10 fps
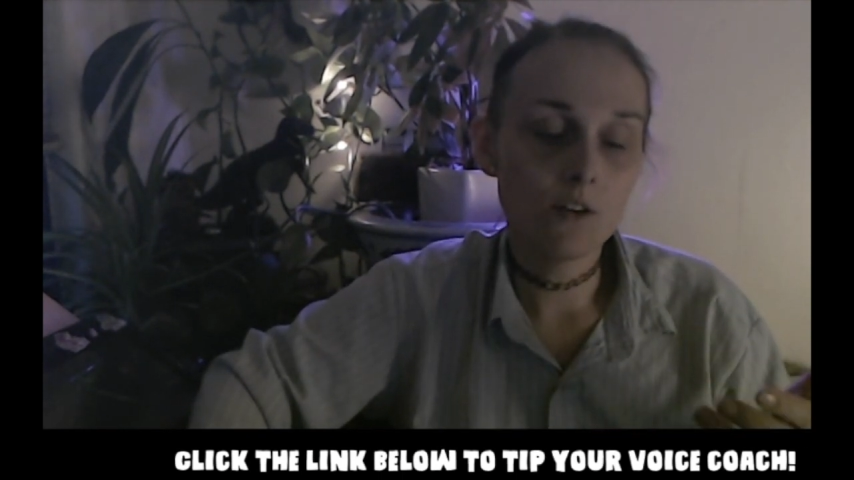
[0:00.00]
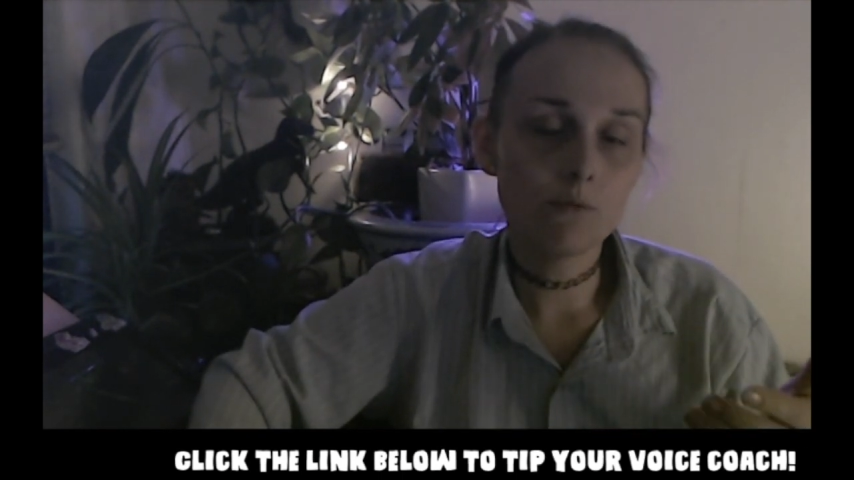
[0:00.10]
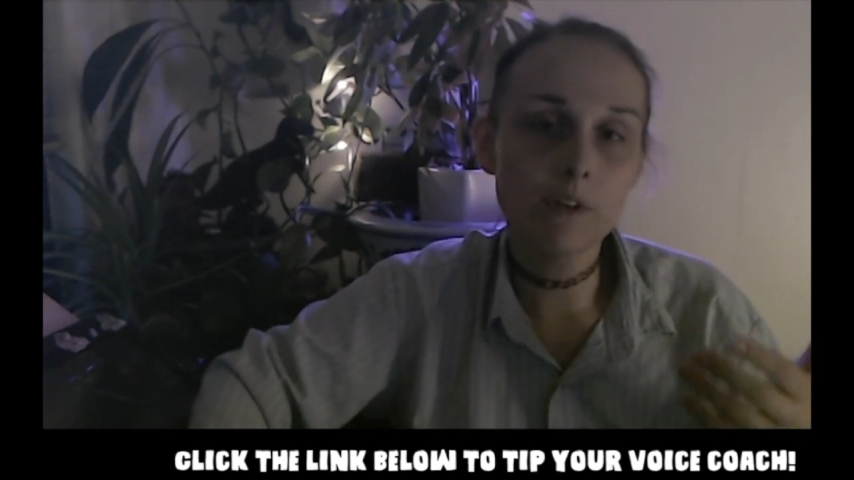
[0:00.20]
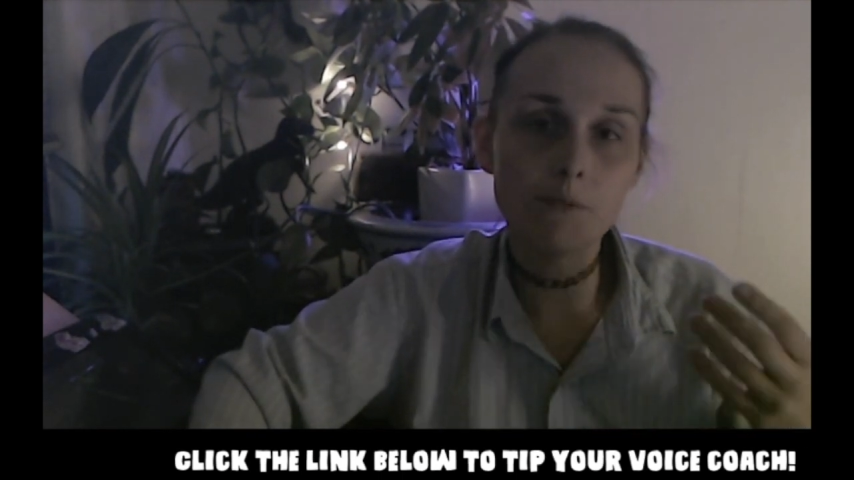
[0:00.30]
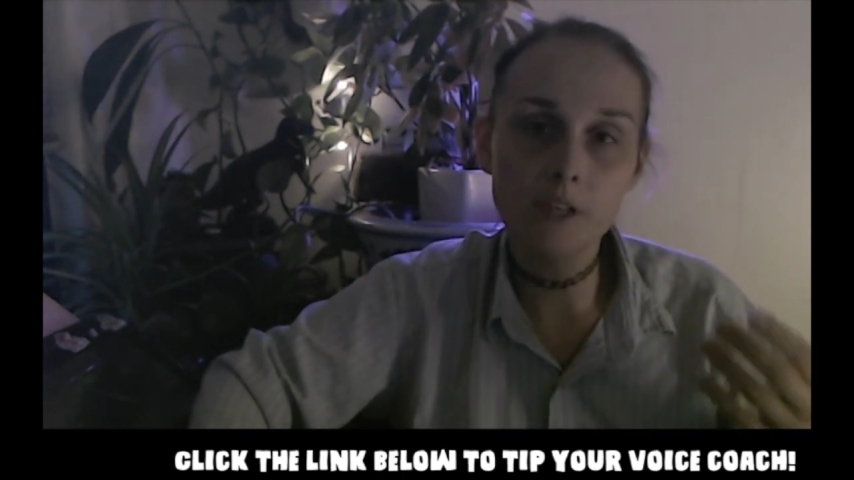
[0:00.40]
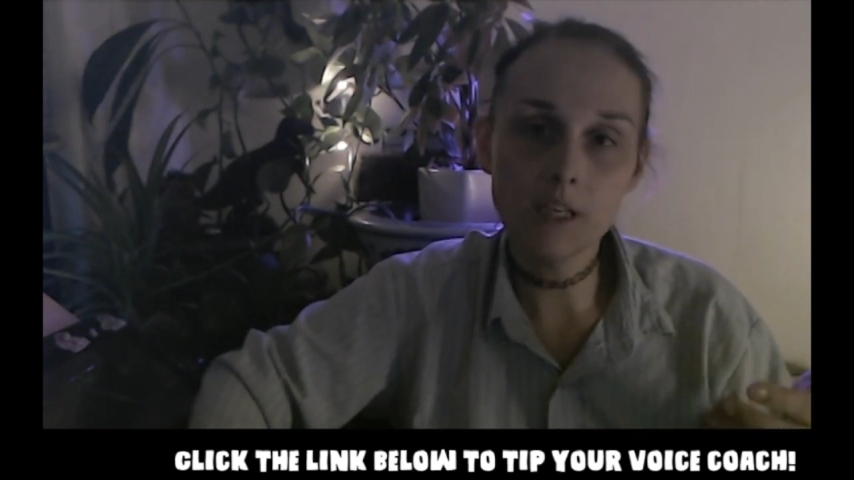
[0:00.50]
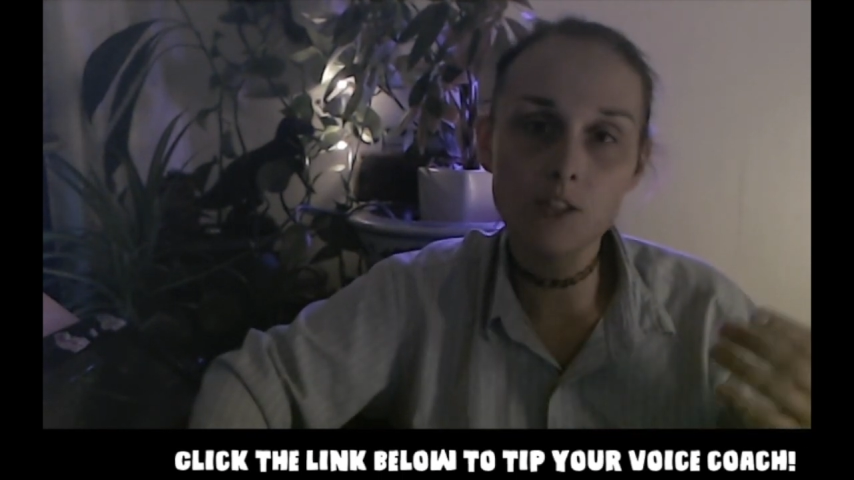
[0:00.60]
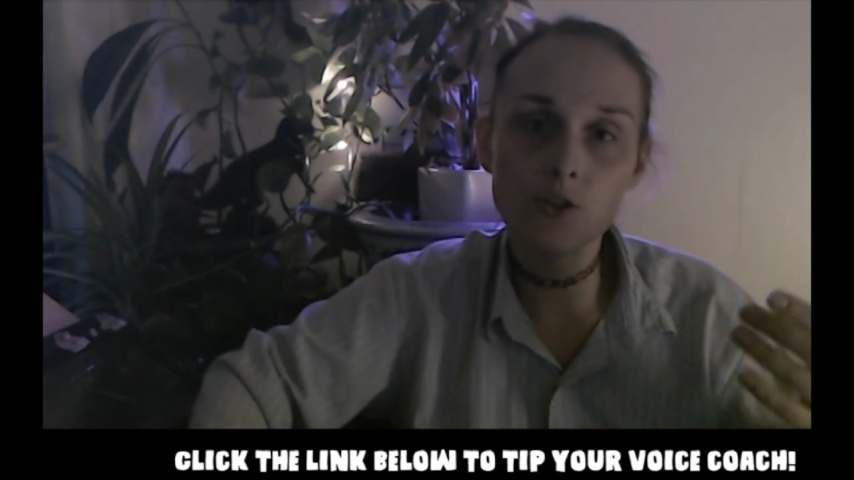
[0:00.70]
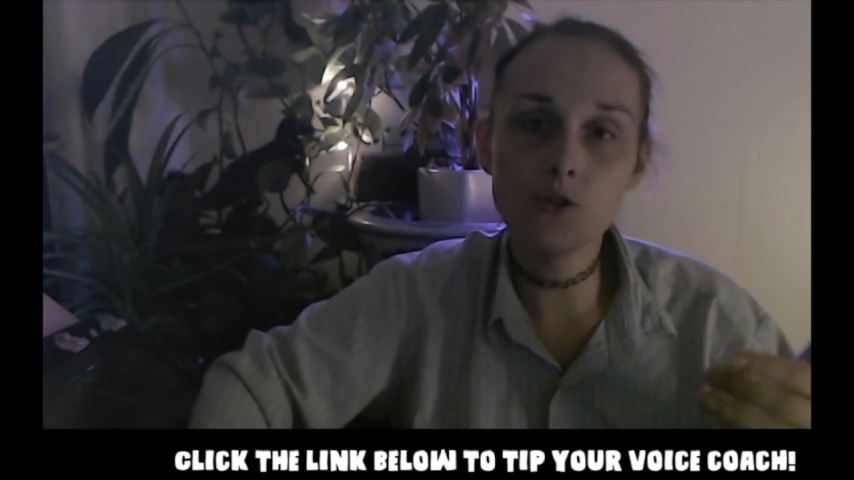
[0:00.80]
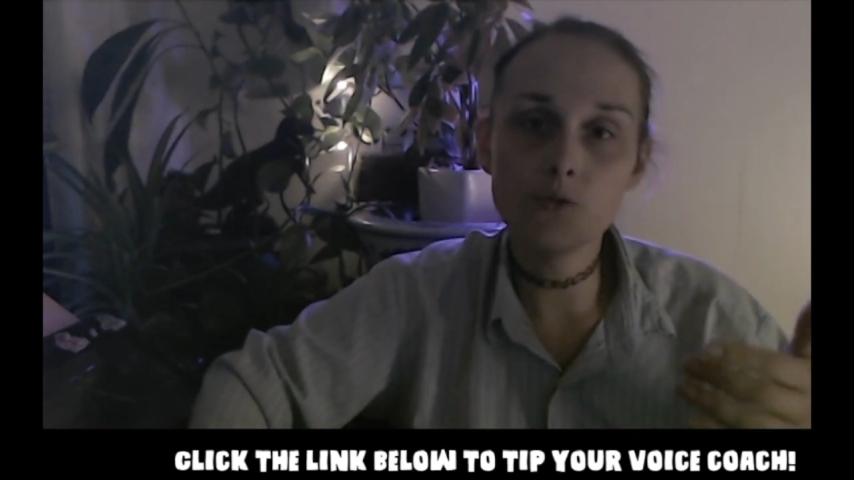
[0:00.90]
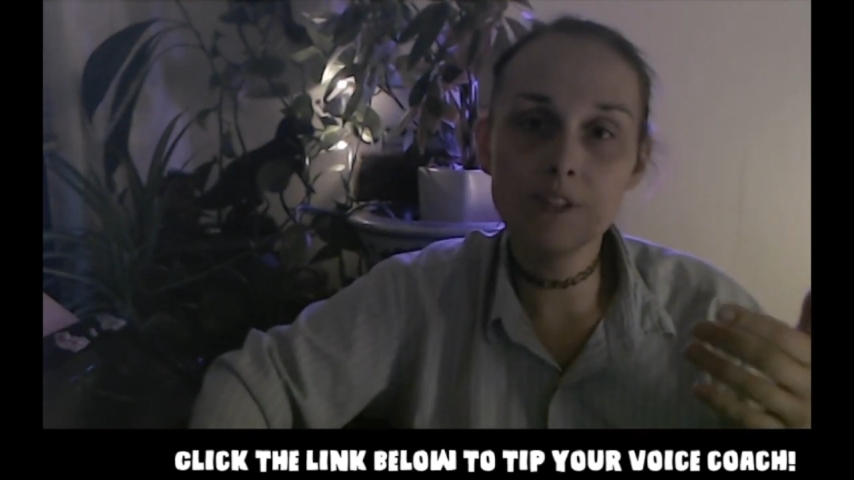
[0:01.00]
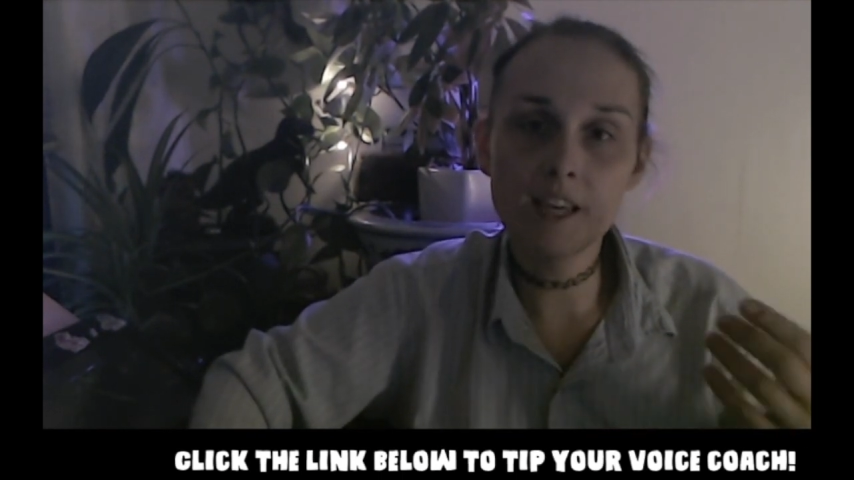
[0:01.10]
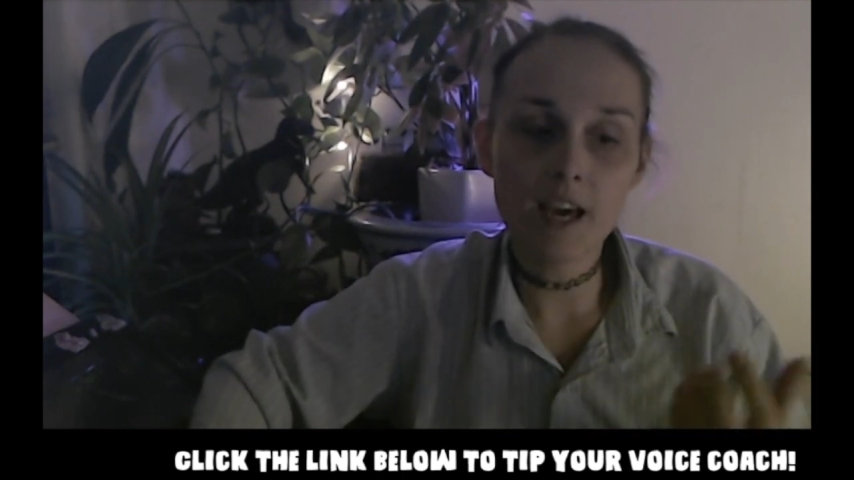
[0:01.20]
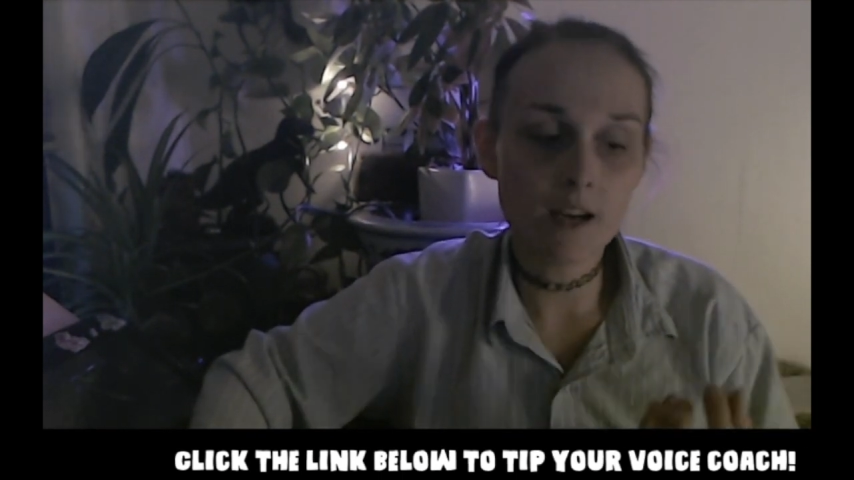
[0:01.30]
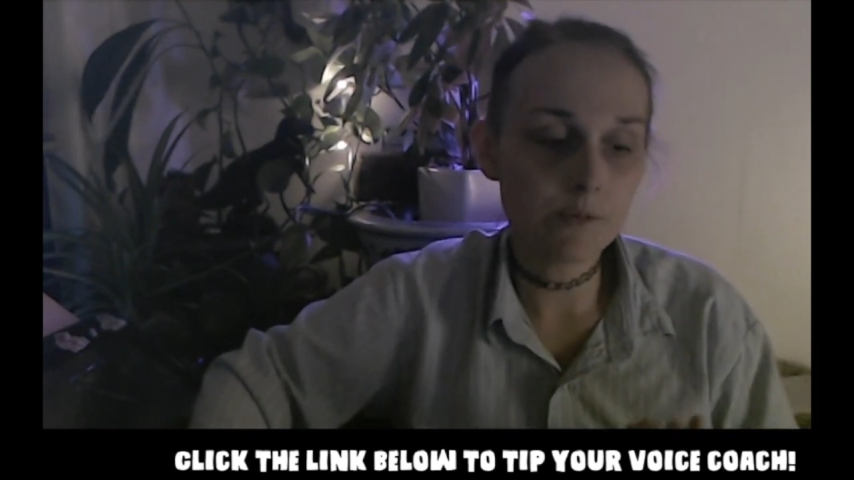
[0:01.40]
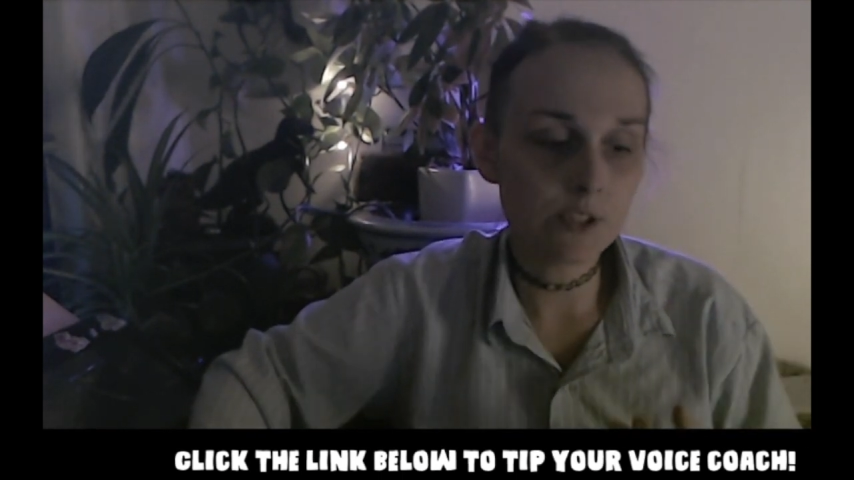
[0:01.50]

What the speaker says: we would need to do to get up to